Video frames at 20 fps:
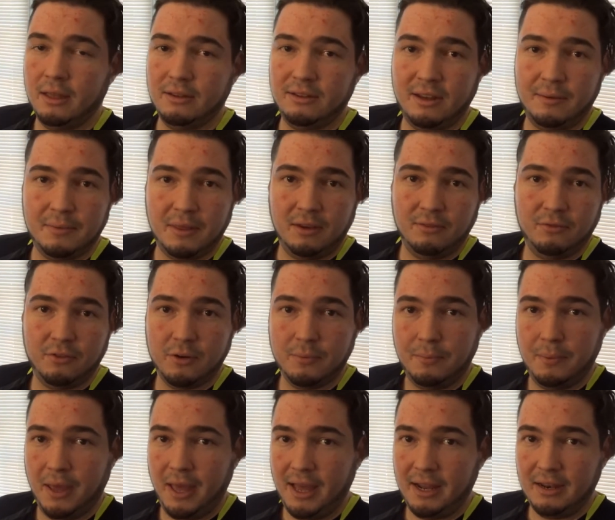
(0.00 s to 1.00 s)
Same thing for
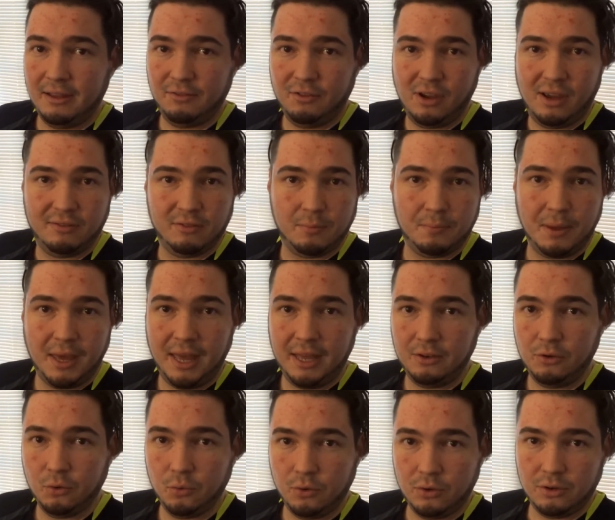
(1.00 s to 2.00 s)
a pet. If you have a pet
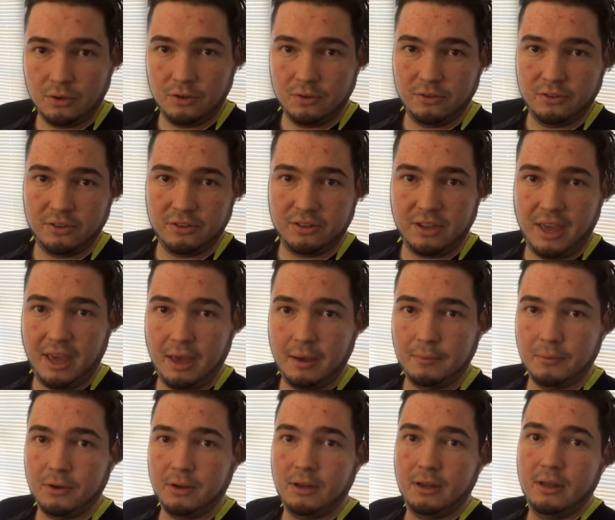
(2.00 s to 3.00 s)
and you're wanting to use this
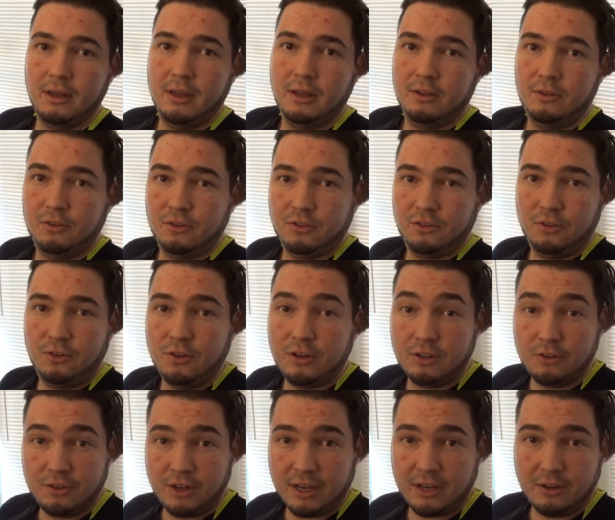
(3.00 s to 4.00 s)
camera just so you
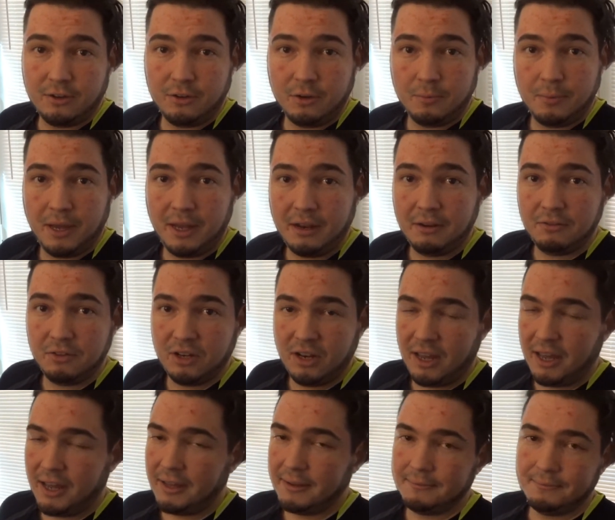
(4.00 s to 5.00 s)
can check on your pet every
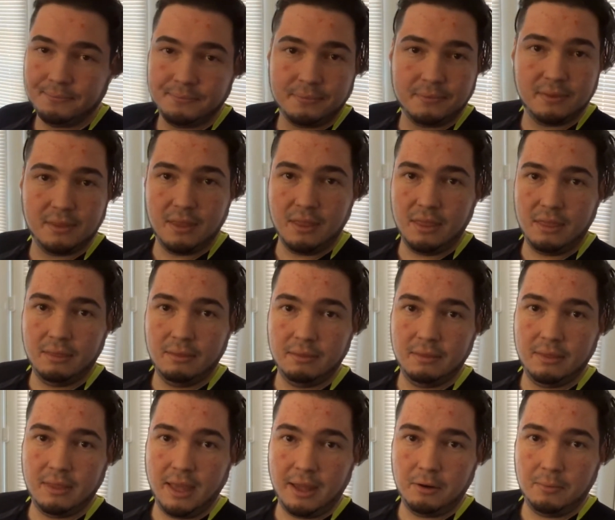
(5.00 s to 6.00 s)
day,
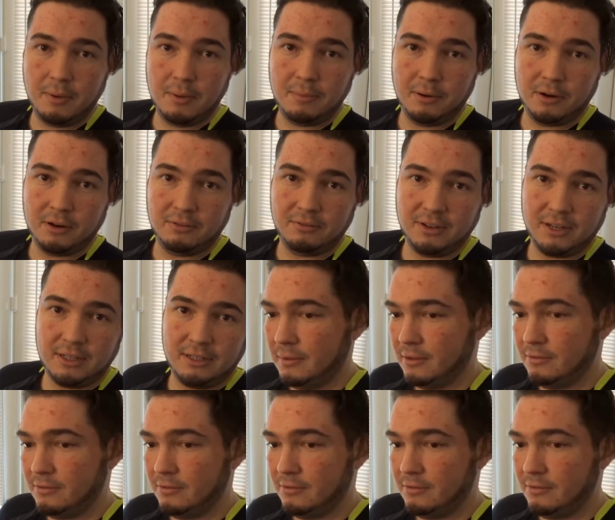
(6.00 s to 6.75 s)
that'll be perfect.